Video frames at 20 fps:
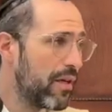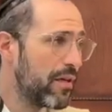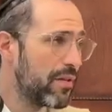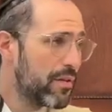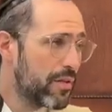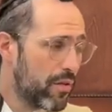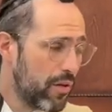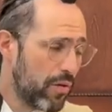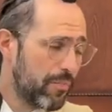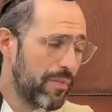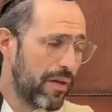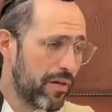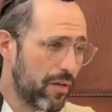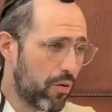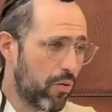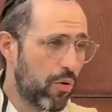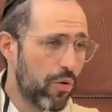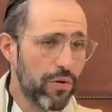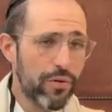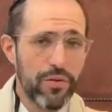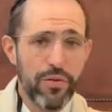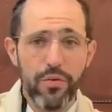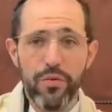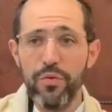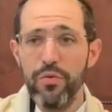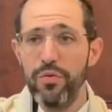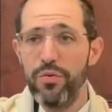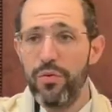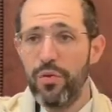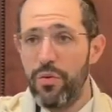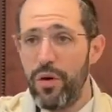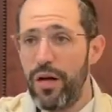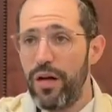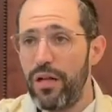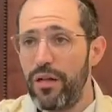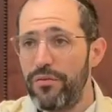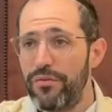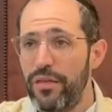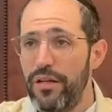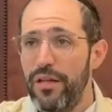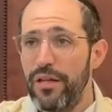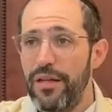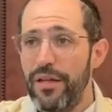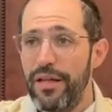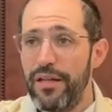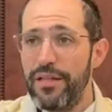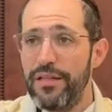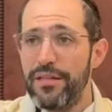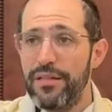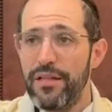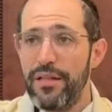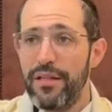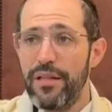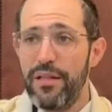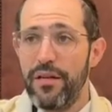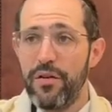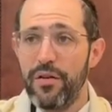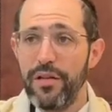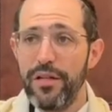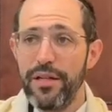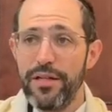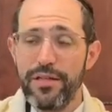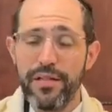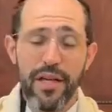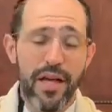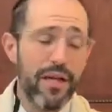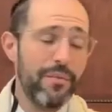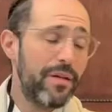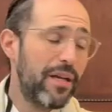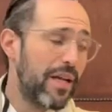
So about a quarter to 12 is the earliest time.